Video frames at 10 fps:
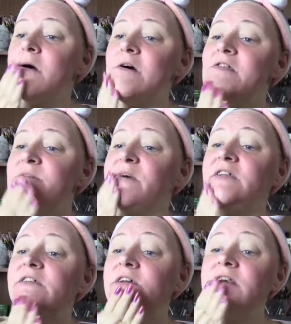and then my
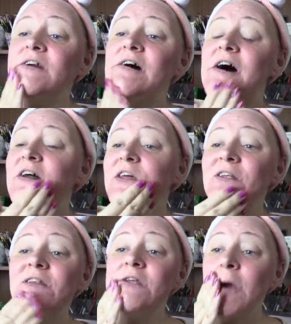son got
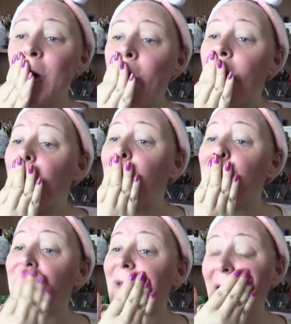it, and
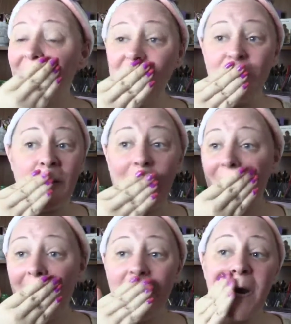then my husband
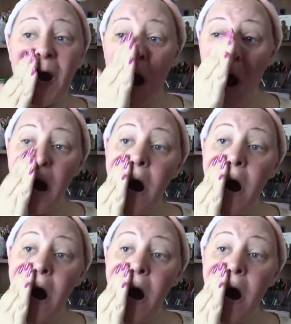got it,